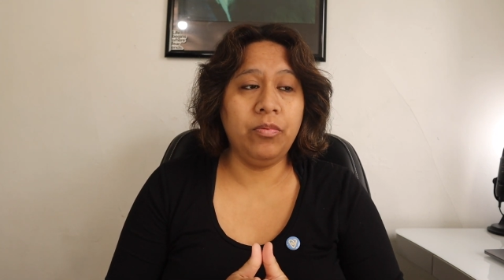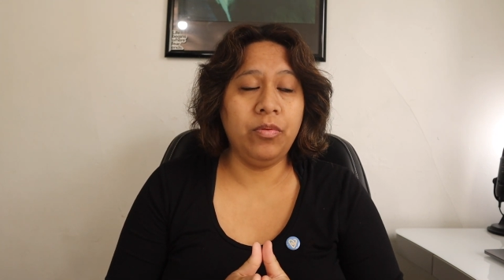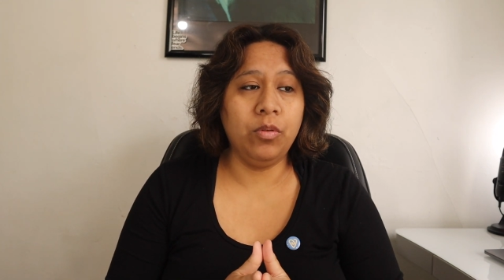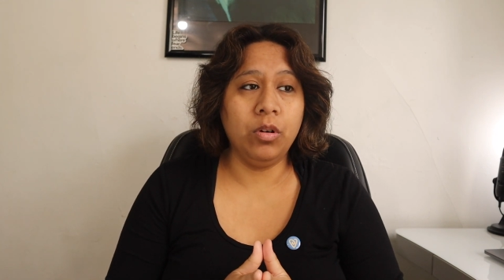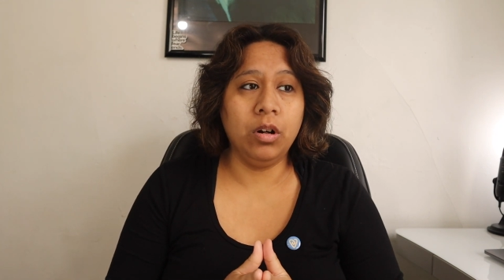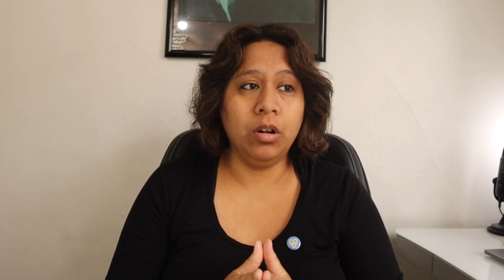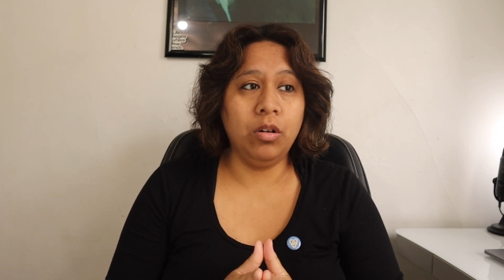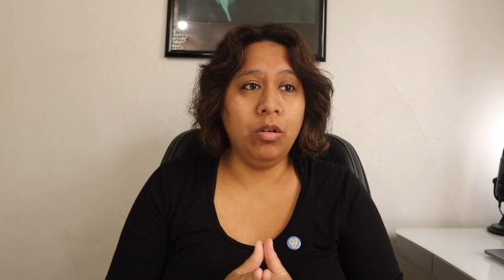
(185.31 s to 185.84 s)

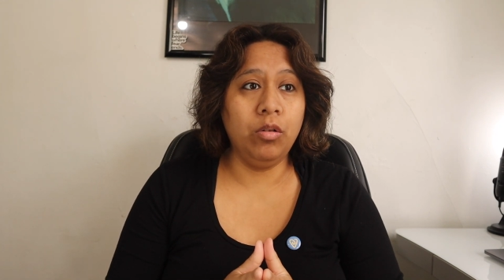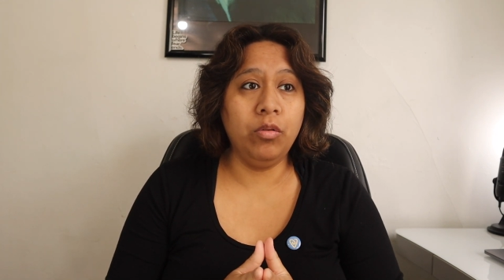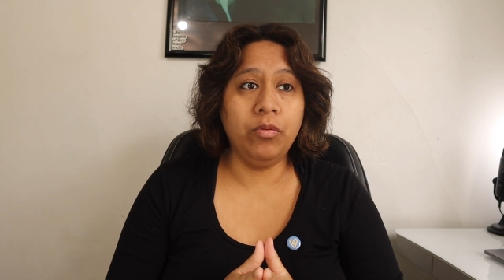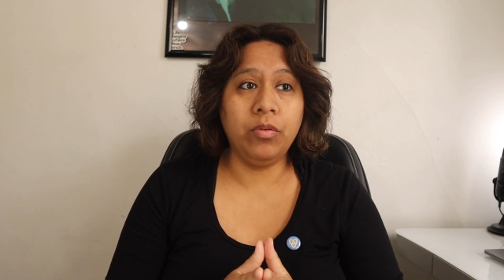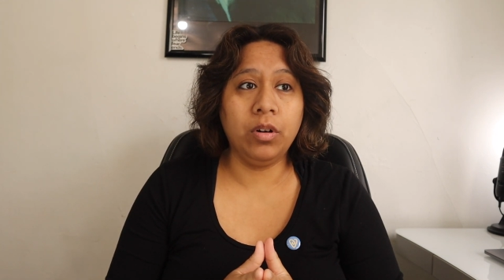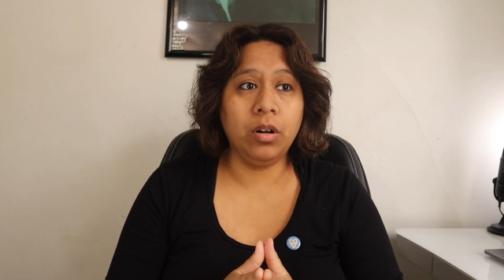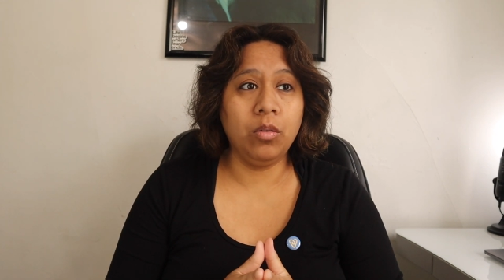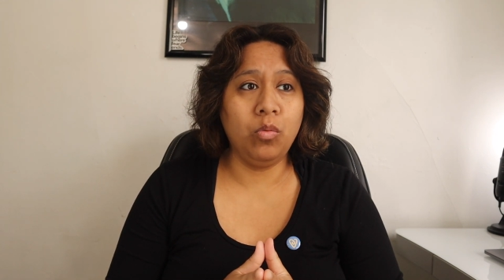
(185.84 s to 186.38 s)
for
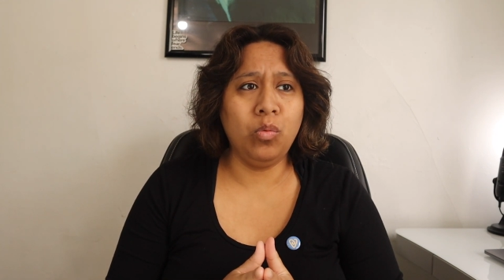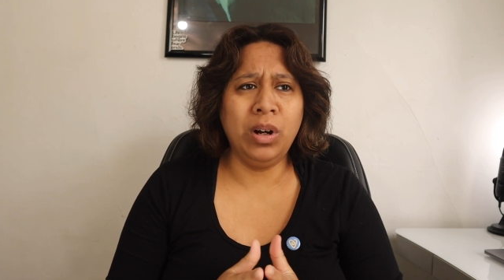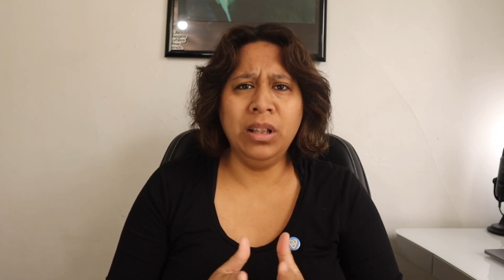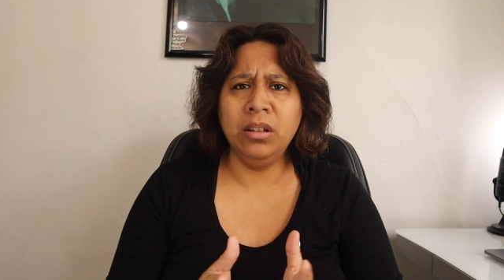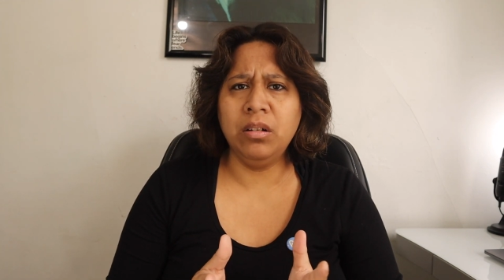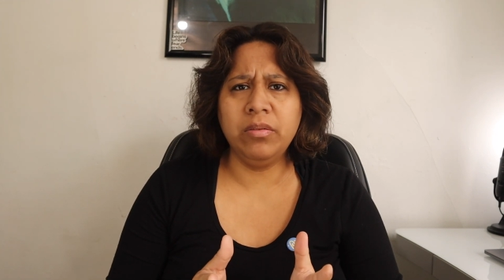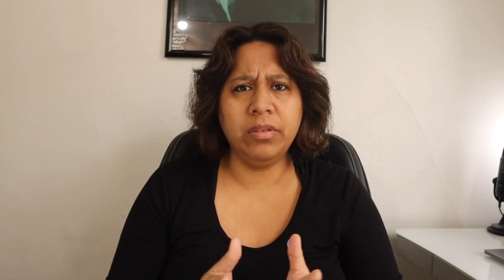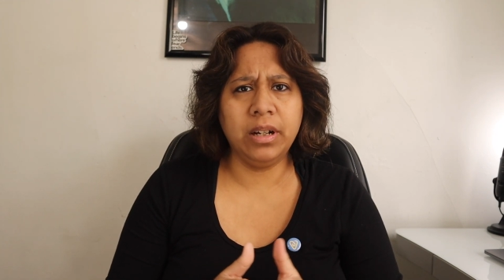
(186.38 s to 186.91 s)

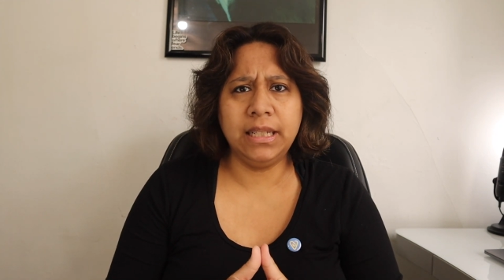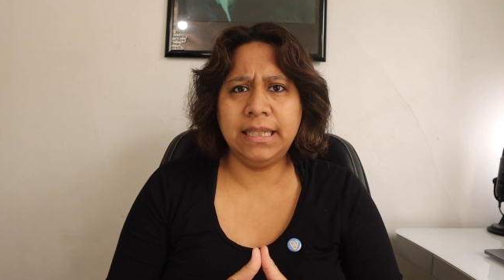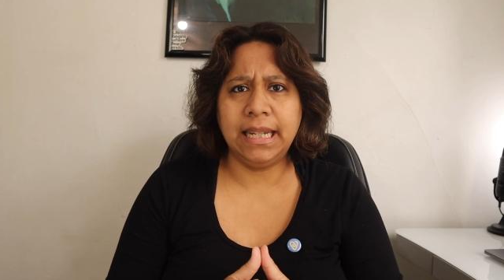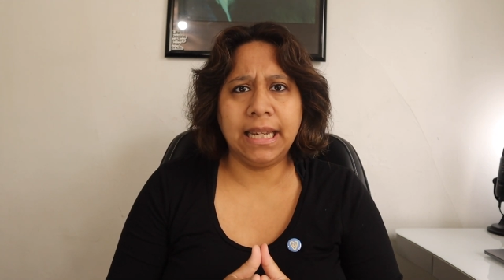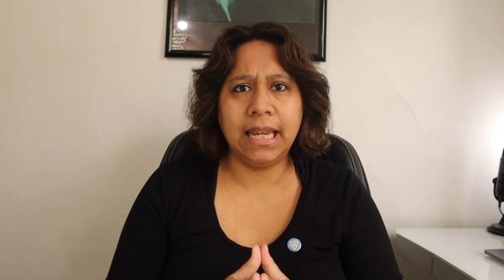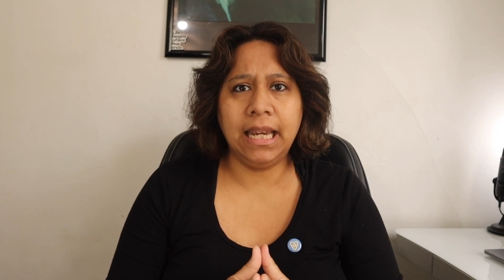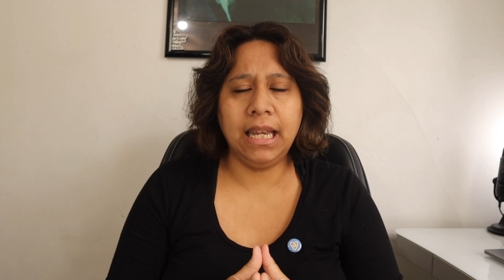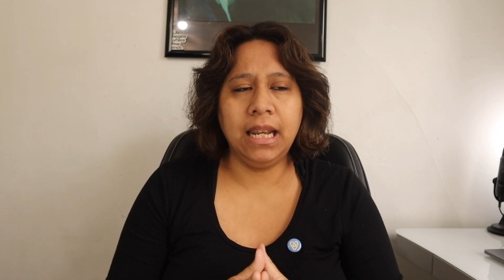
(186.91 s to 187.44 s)
well over a
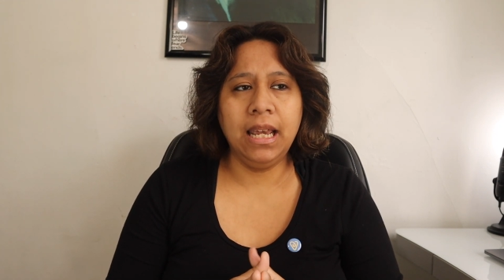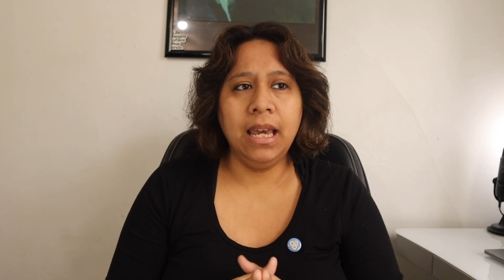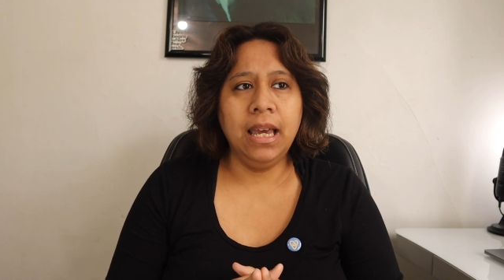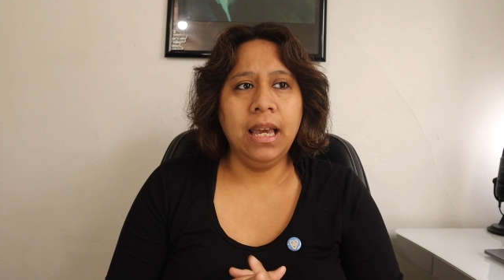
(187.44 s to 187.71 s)
decade.